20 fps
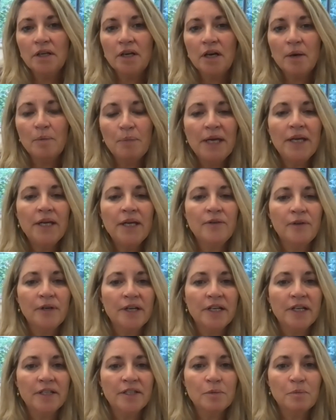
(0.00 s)

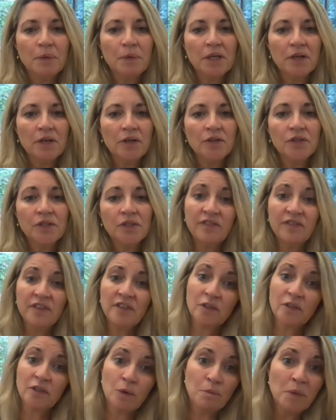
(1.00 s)
period, because they've
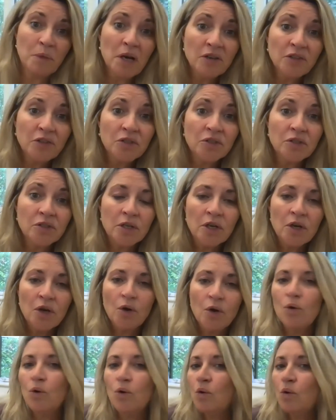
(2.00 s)
either gone bust,
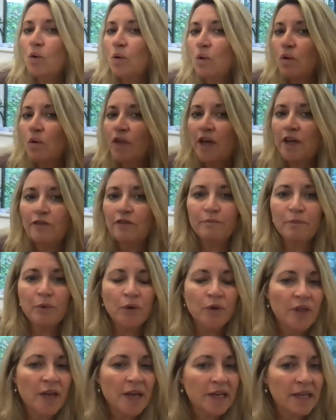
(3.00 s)
or they've
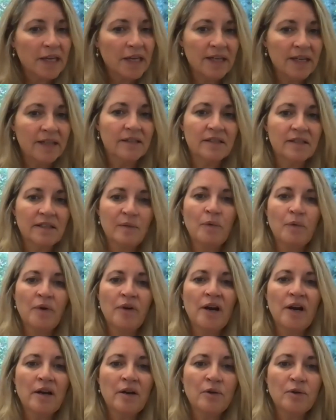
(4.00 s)
put their kit somewhere
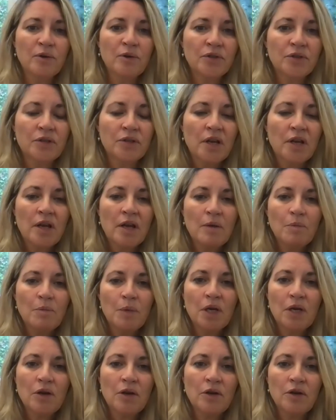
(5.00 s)
else.
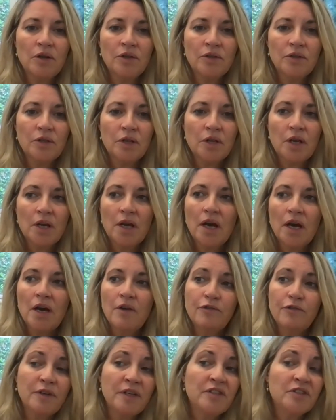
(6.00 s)
Because,
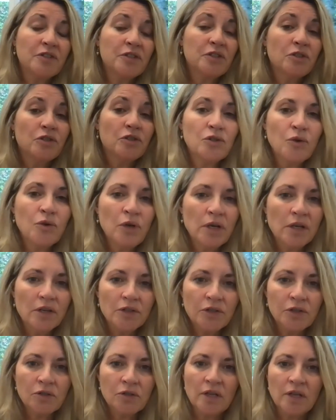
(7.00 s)
for instance,
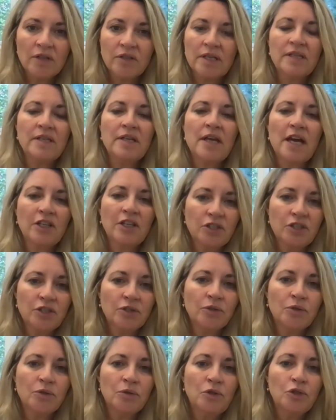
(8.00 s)
toilets, there's a
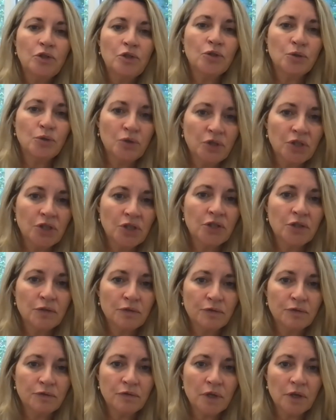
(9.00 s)
national shortage
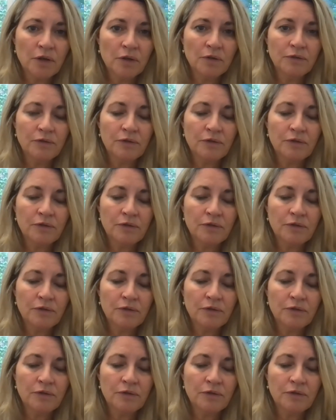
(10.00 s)
of